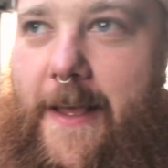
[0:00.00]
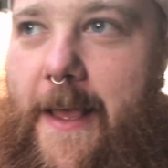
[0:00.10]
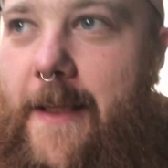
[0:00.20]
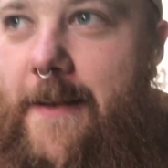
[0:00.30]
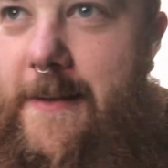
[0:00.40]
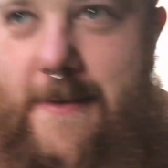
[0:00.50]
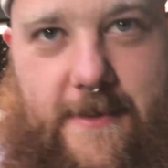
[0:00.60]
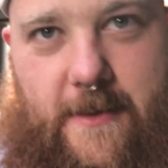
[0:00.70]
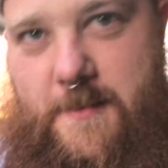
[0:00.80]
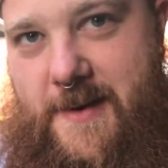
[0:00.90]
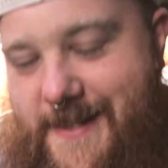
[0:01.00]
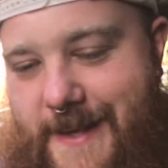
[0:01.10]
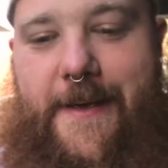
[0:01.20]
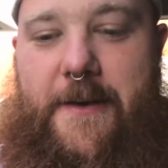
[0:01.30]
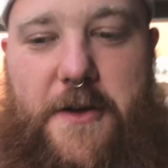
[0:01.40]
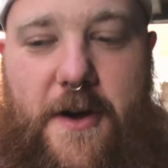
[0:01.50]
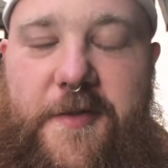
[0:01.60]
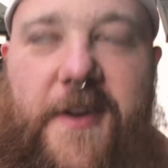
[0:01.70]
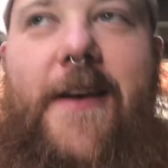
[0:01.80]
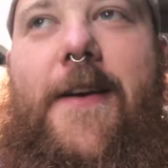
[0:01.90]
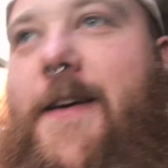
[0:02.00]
and this is only my second coffee.